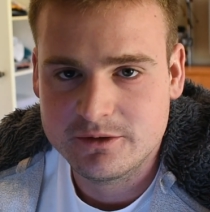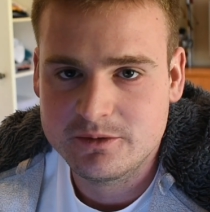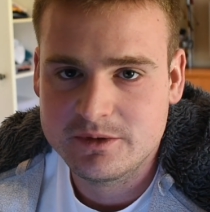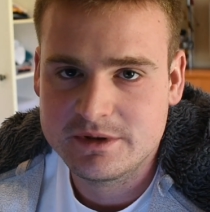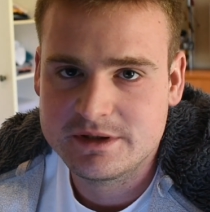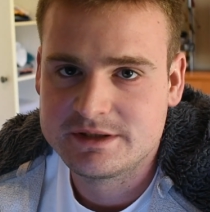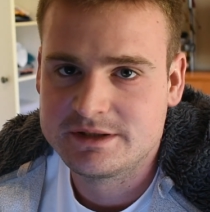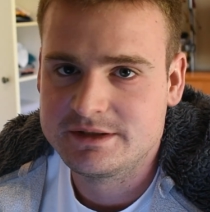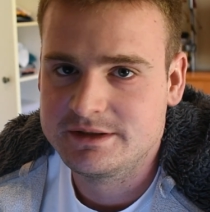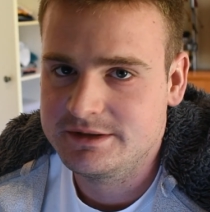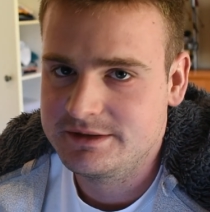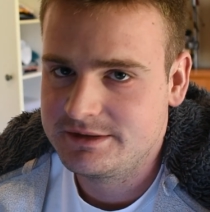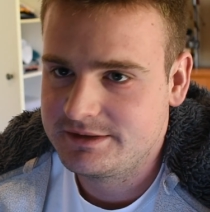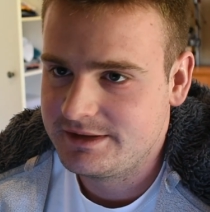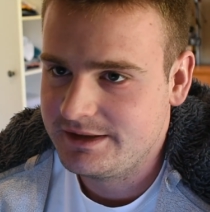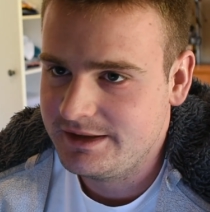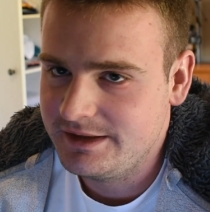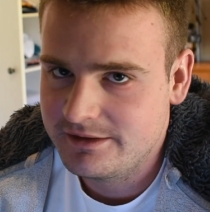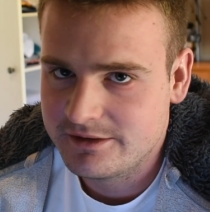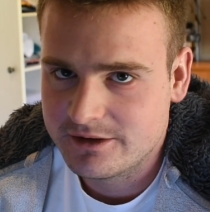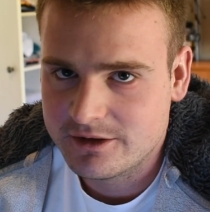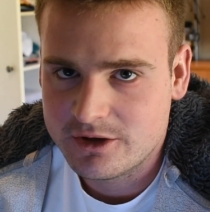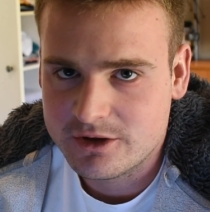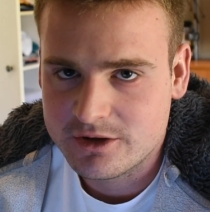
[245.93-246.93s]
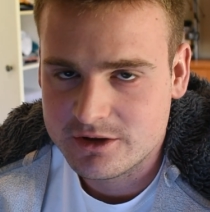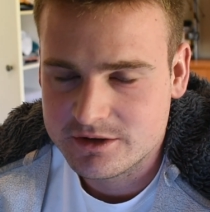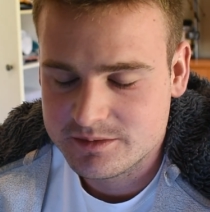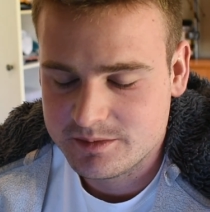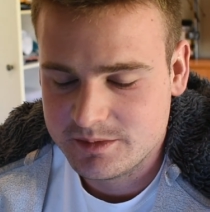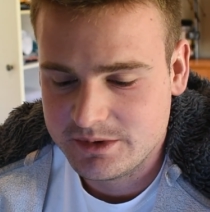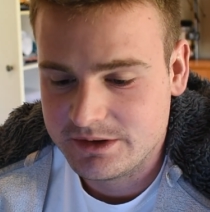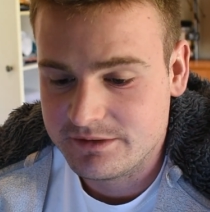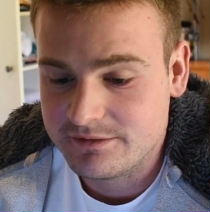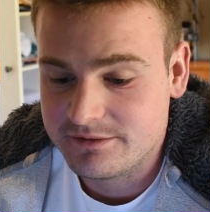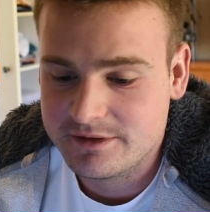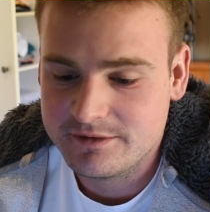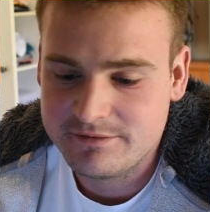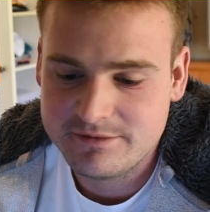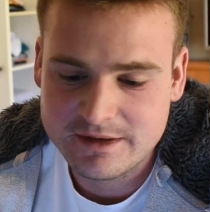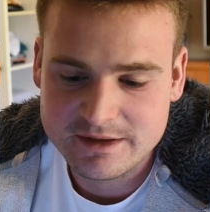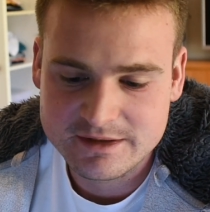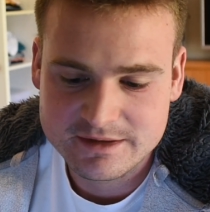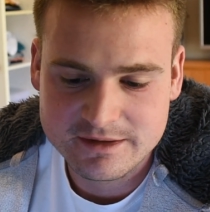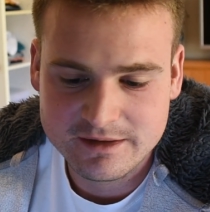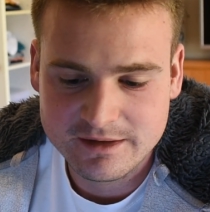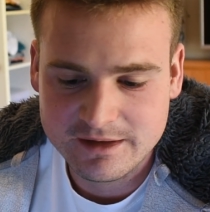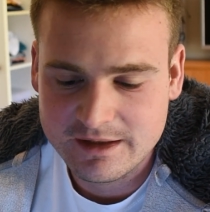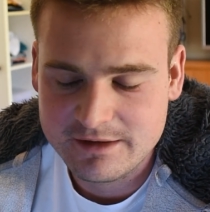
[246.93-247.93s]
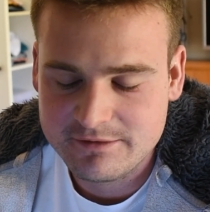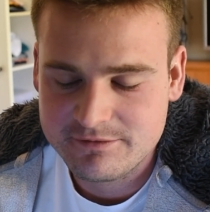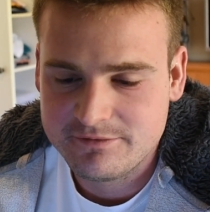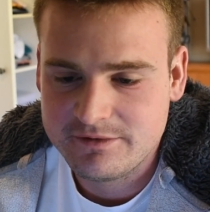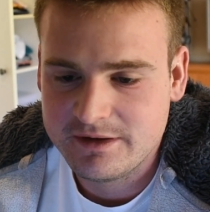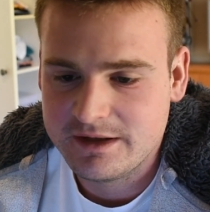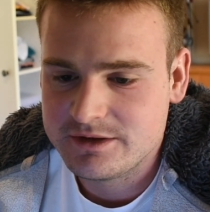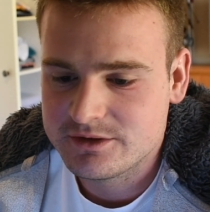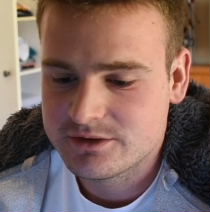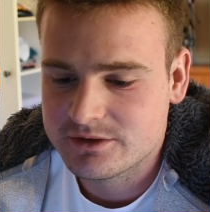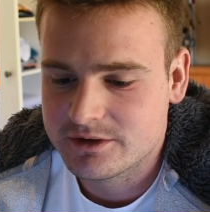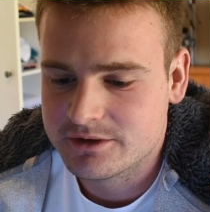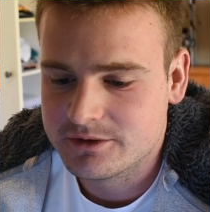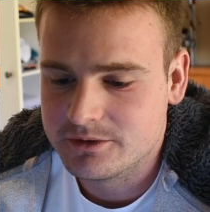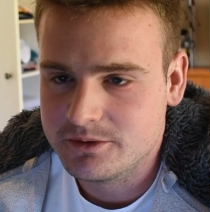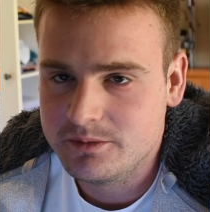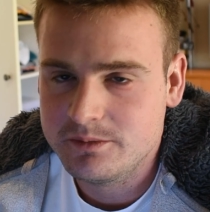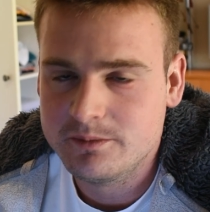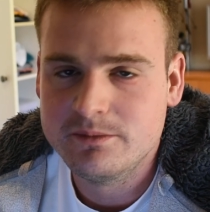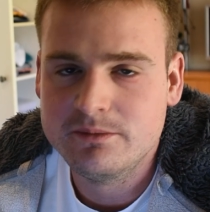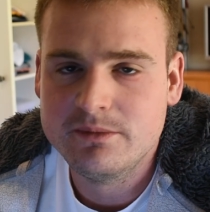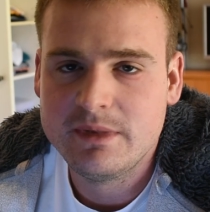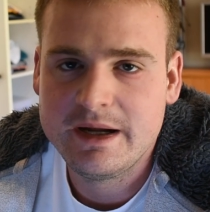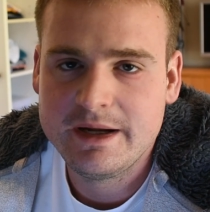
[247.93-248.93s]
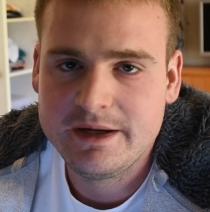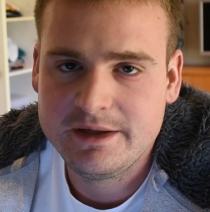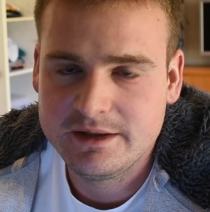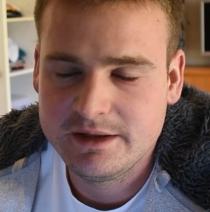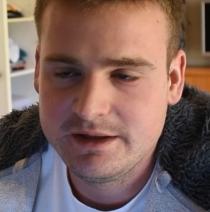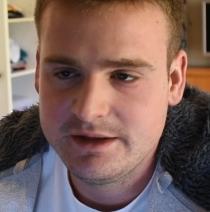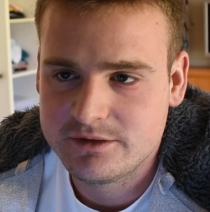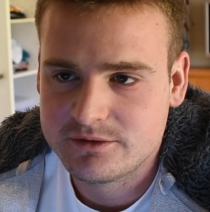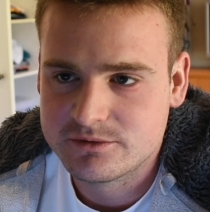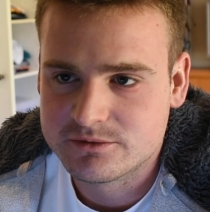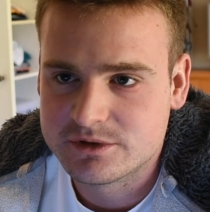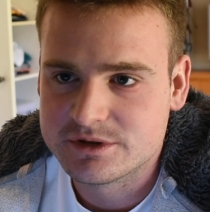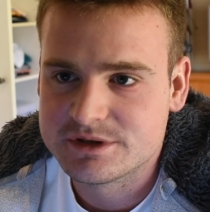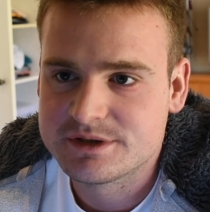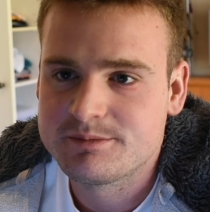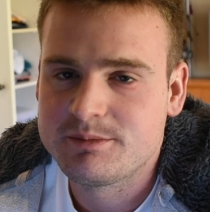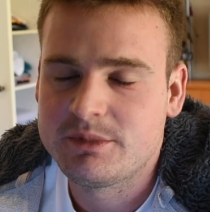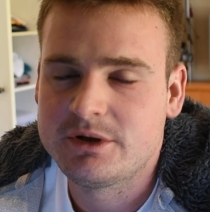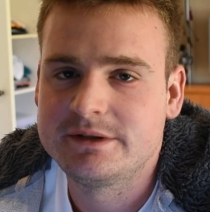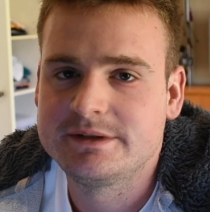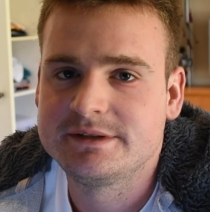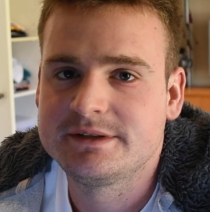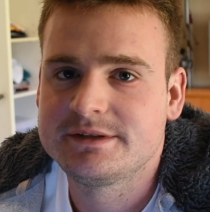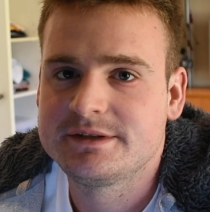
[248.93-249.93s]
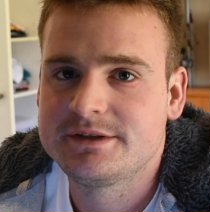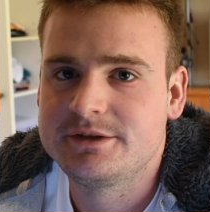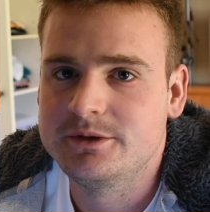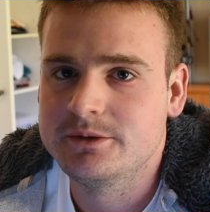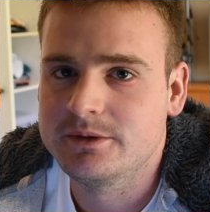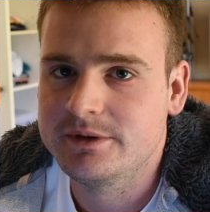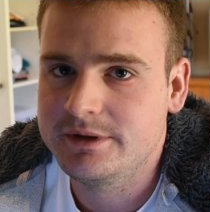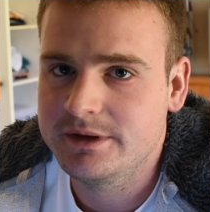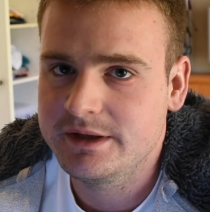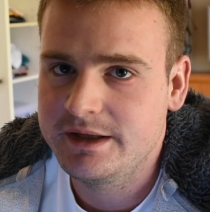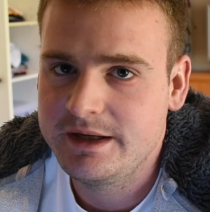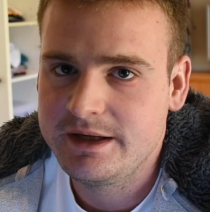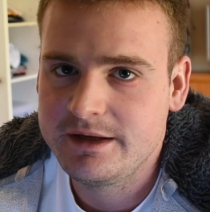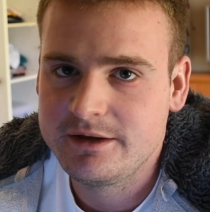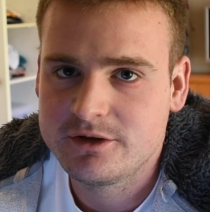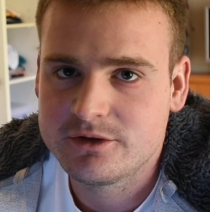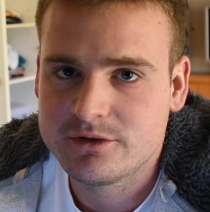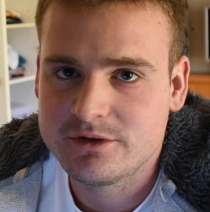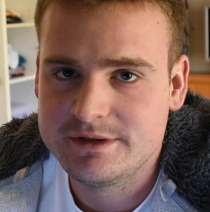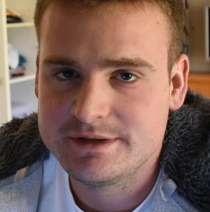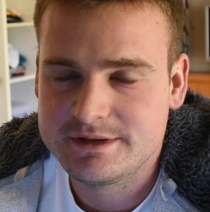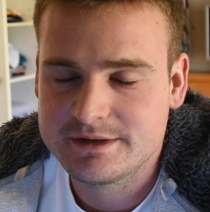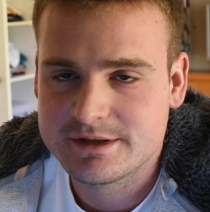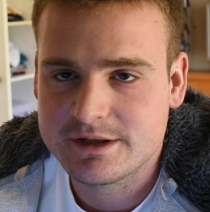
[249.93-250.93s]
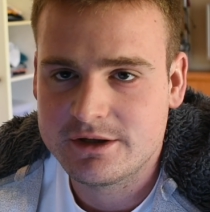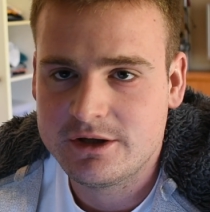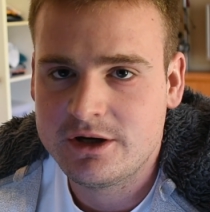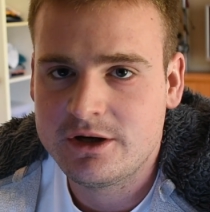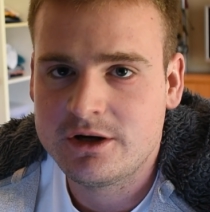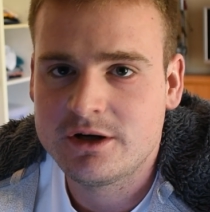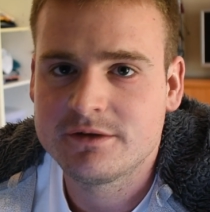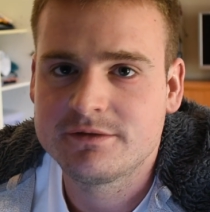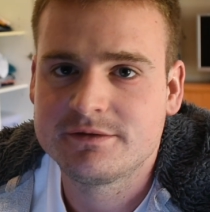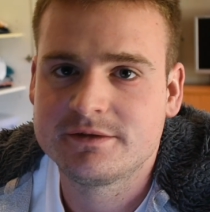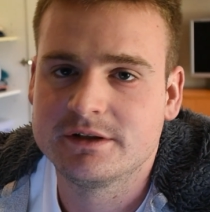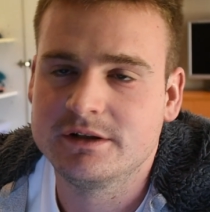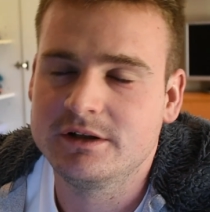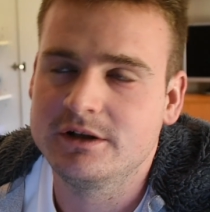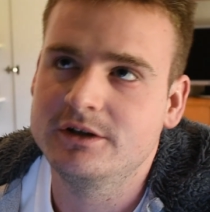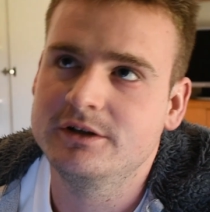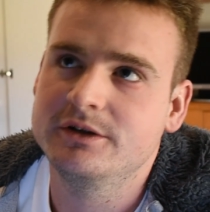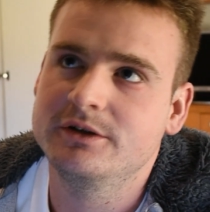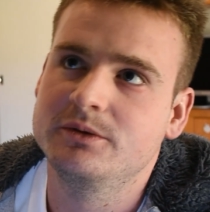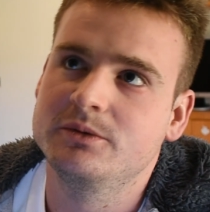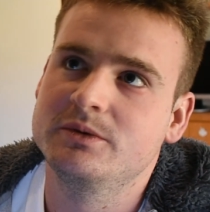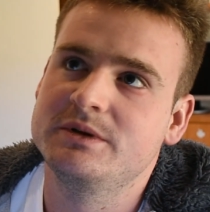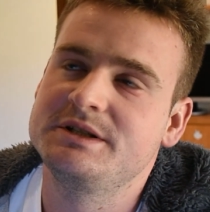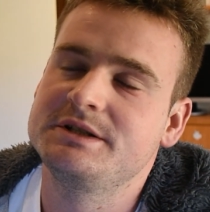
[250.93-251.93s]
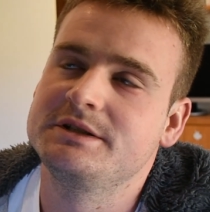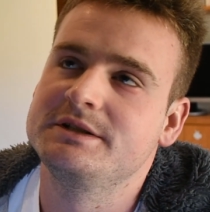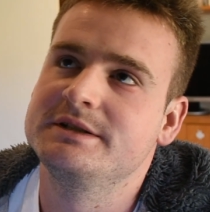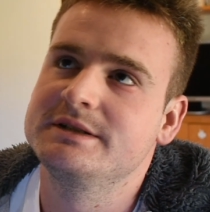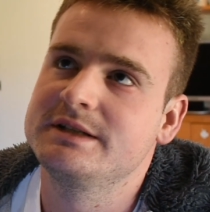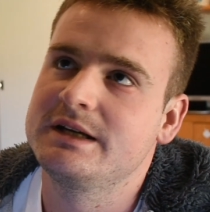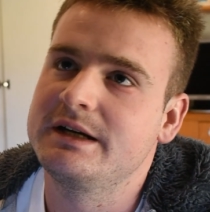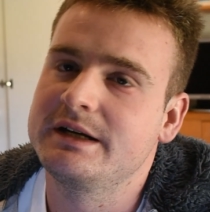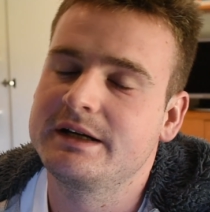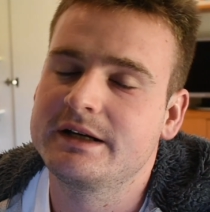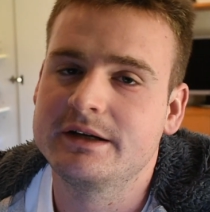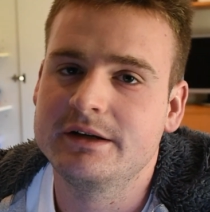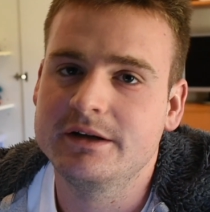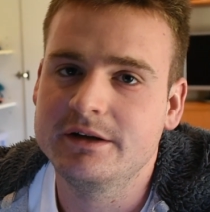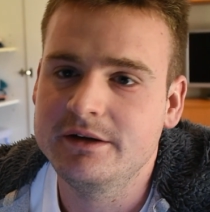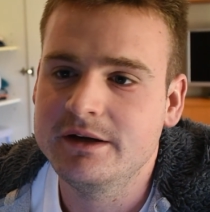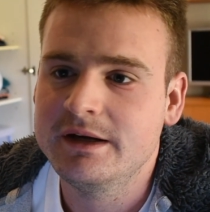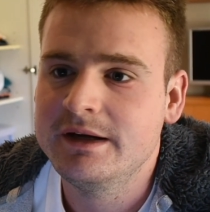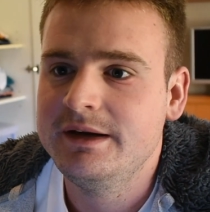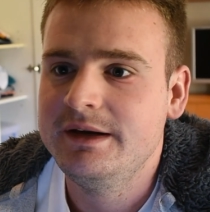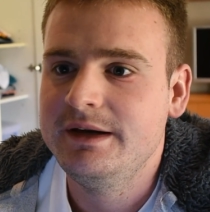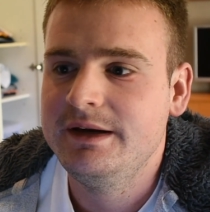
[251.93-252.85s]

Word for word: which is the enlargement of the left ventricle, mainly in response to an increased afterload, which is like an